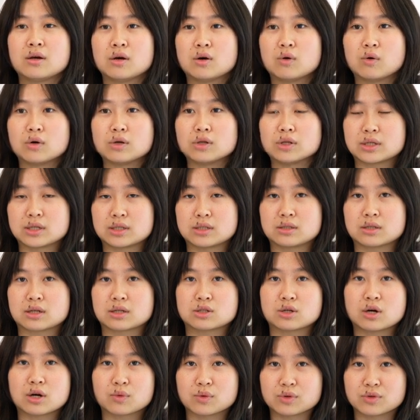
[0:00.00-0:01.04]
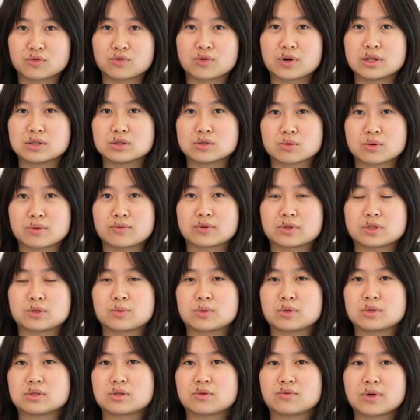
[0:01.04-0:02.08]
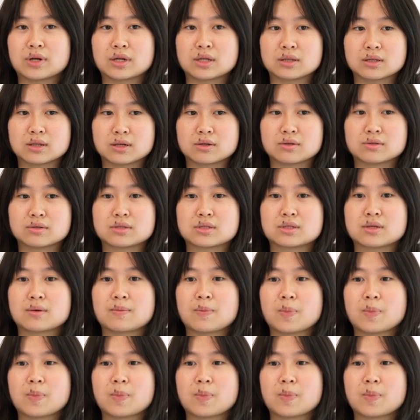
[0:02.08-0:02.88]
or you can like talk with friends who have experience in writing those.